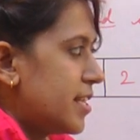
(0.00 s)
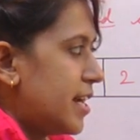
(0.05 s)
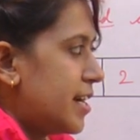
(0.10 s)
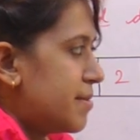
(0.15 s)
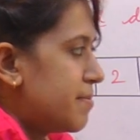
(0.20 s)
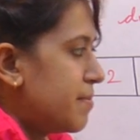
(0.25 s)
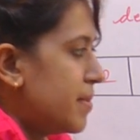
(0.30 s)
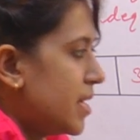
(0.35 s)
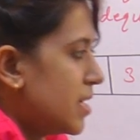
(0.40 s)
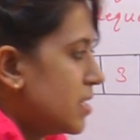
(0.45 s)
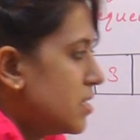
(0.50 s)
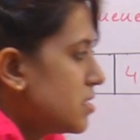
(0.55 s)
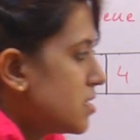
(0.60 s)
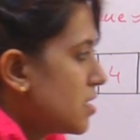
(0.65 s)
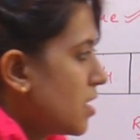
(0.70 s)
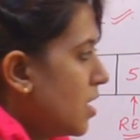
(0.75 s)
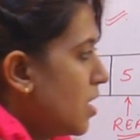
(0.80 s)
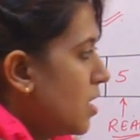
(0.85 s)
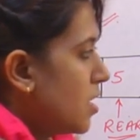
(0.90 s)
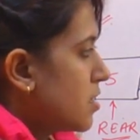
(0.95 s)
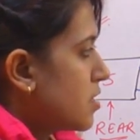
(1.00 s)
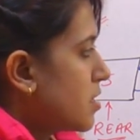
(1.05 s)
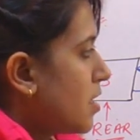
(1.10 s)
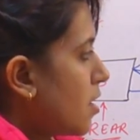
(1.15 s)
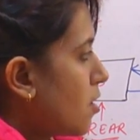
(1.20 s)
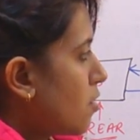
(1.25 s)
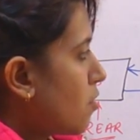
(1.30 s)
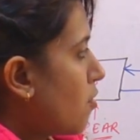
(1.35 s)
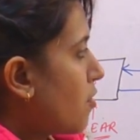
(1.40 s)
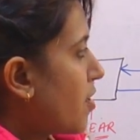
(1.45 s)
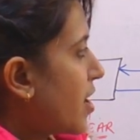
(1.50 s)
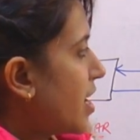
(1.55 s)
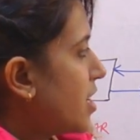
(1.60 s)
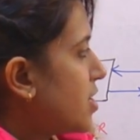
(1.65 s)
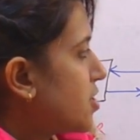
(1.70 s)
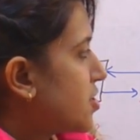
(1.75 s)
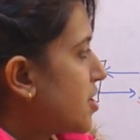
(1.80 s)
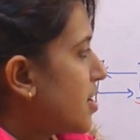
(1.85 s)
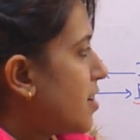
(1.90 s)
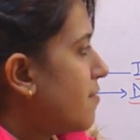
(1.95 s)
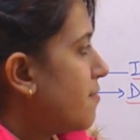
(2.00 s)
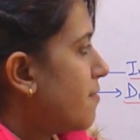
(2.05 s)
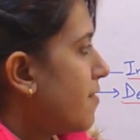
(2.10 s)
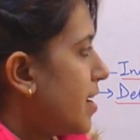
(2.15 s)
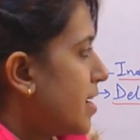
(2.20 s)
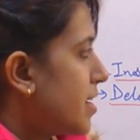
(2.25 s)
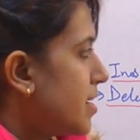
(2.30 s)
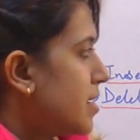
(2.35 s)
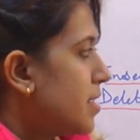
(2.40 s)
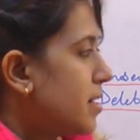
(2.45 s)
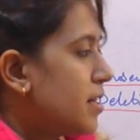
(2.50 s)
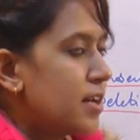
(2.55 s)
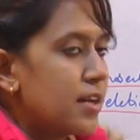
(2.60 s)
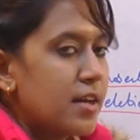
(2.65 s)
That means the location 1